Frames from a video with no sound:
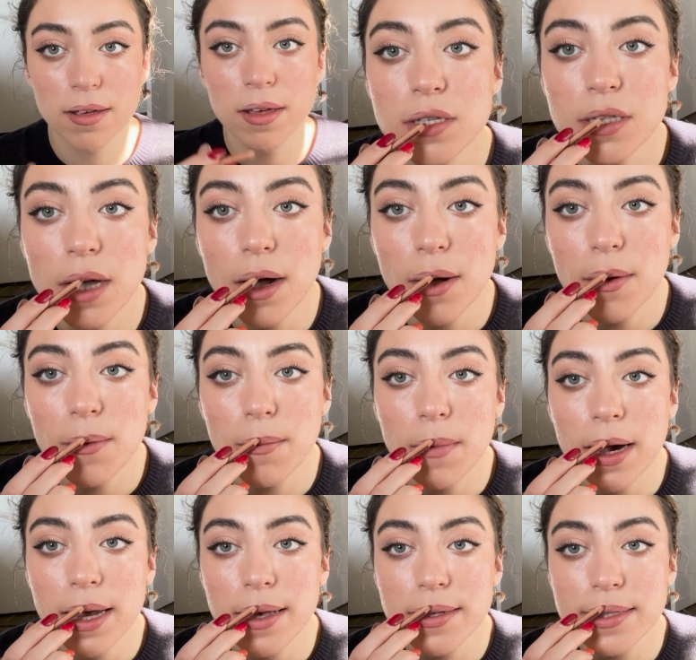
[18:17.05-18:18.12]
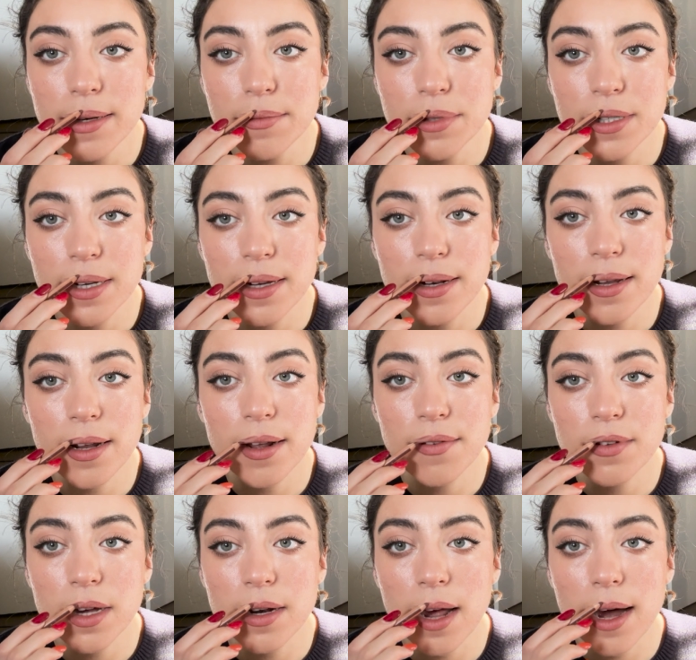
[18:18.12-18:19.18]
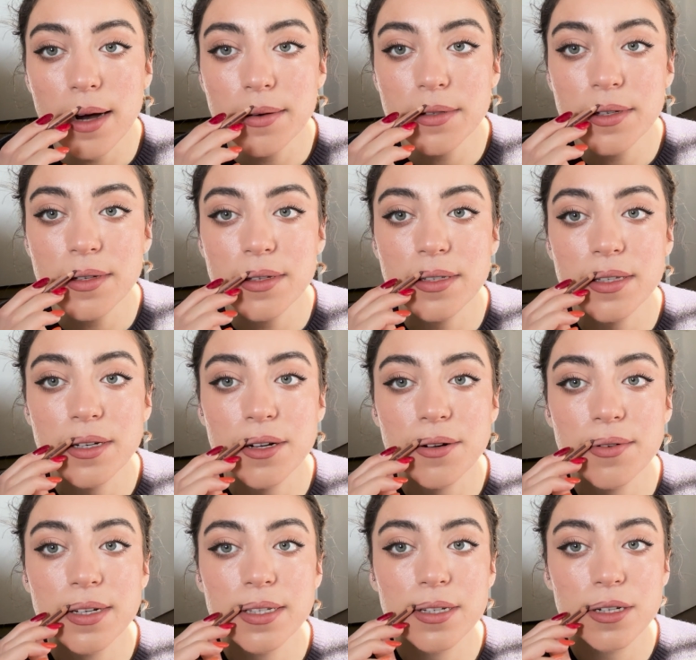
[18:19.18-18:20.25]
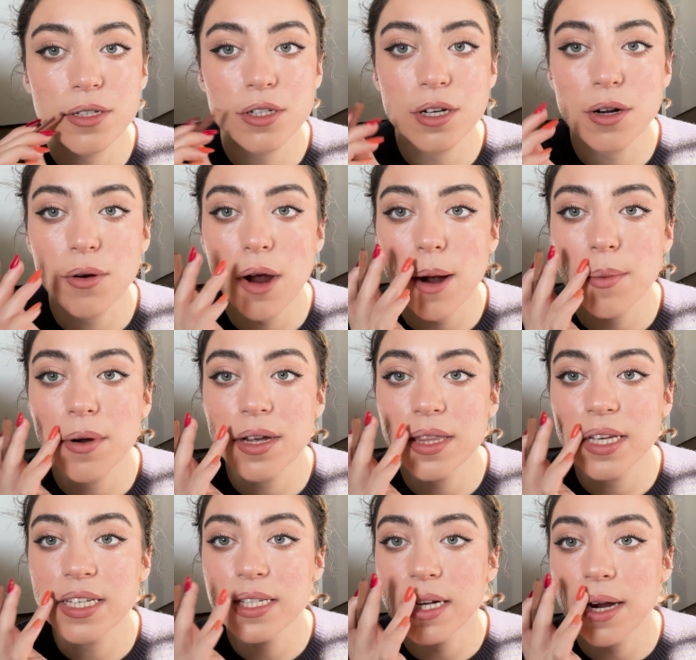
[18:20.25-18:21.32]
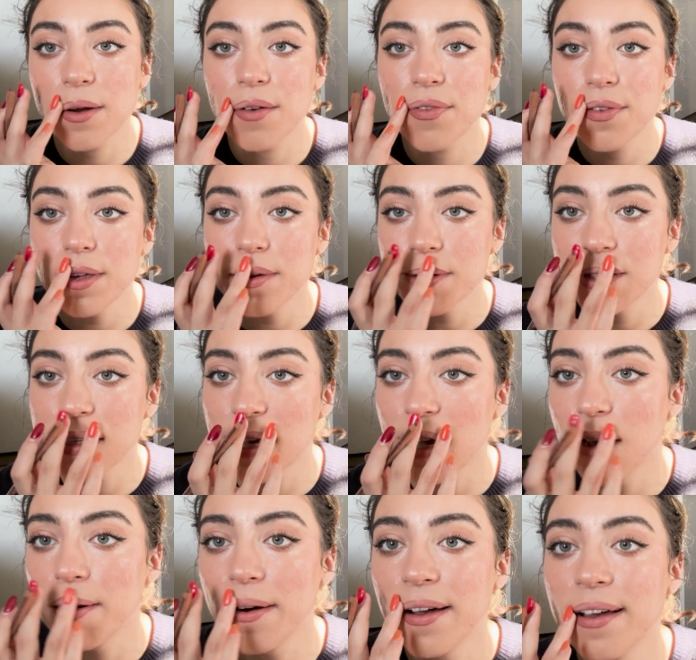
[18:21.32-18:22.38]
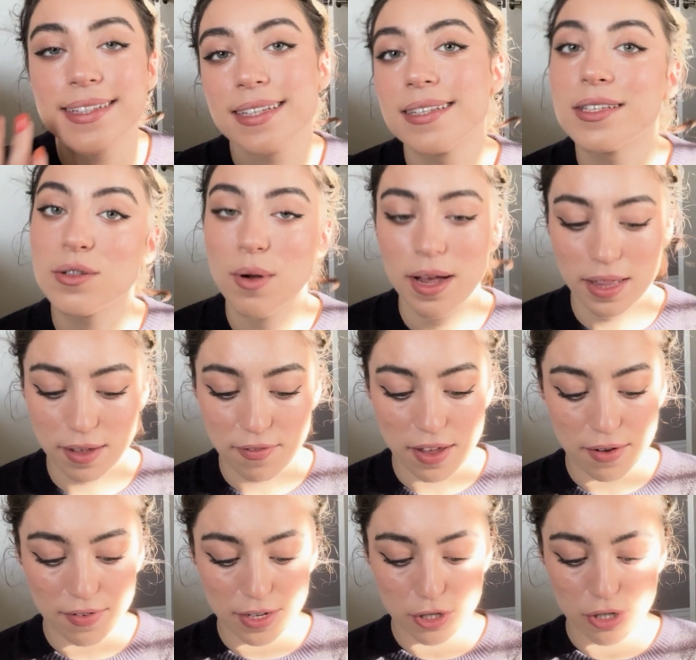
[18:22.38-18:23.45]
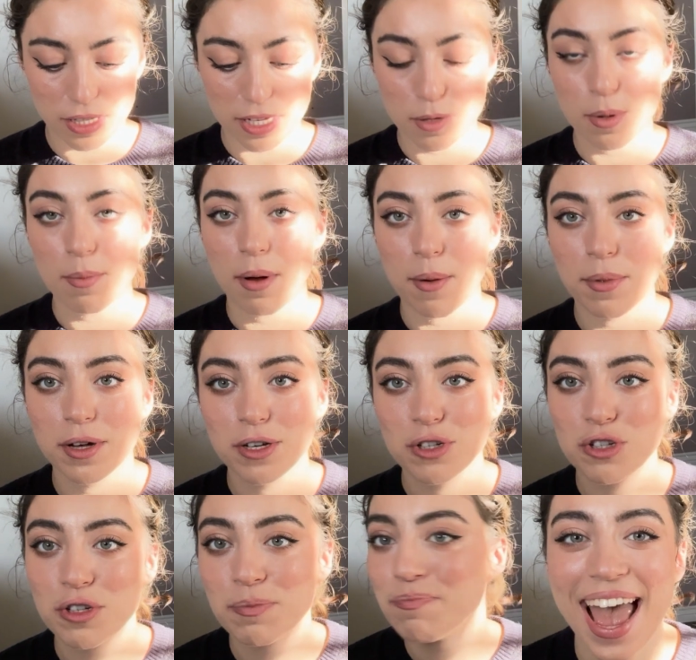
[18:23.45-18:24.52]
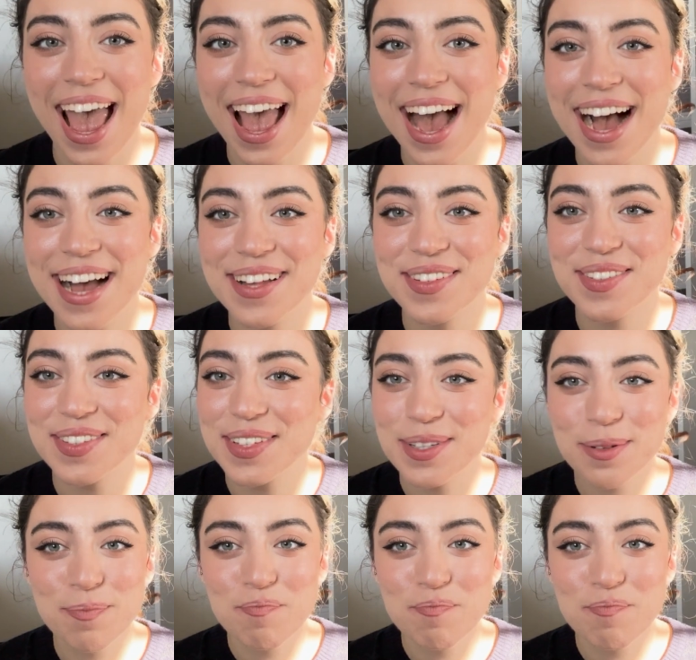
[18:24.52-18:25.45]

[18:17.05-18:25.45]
So my assumption, and I've done absolutely zero research to corroborate this and I refuse to, this is Twilight fanfiction that's been published. And